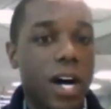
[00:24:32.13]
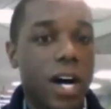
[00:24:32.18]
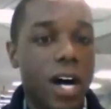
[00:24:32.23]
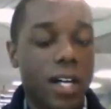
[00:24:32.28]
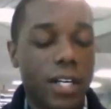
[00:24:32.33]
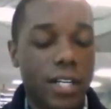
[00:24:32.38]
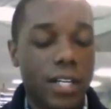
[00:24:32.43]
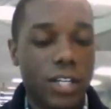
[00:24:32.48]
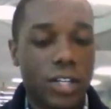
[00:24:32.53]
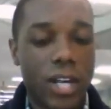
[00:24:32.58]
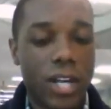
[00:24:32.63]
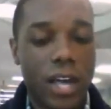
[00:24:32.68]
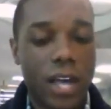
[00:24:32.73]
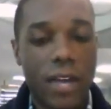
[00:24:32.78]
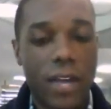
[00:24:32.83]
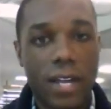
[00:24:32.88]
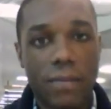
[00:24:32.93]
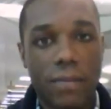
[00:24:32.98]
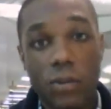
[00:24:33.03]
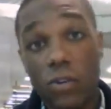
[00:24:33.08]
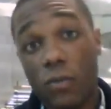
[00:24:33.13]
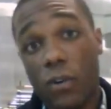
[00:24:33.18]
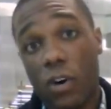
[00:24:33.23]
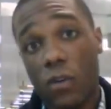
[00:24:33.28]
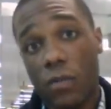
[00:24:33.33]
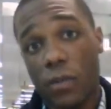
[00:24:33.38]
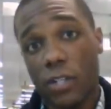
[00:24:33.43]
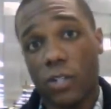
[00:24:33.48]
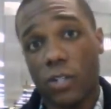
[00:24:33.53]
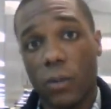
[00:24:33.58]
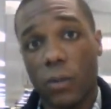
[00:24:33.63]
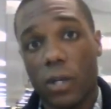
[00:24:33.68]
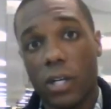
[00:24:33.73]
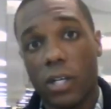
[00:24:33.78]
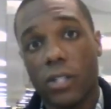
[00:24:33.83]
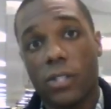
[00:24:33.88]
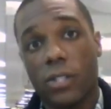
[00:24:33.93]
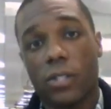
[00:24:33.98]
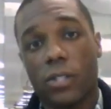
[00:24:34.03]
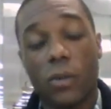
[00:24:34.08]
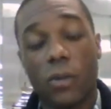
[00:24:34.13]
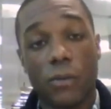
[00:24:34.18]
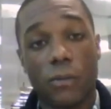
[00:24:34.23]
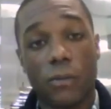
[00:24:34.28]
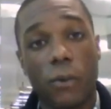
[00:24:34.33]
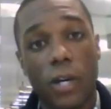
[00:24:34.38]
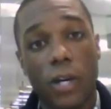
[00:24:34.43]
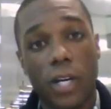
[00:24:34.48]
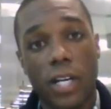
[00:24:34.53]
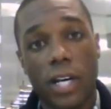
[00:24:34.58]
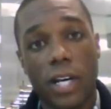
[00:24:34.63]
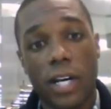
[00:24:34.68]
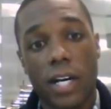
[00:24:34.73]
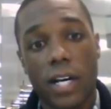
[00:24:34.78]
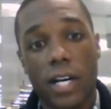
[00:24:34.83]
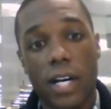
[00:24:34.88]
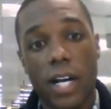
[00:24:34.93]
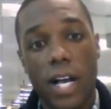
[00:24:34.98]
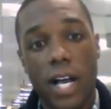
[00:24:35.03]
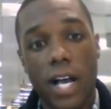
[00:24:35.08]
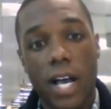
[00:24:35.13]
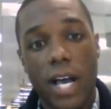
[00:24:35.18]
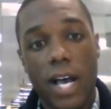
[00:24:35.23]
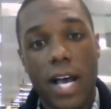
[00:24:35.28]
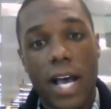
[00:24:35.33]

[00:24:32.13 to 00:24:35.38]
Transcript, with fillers: college and then move over towards to a four-year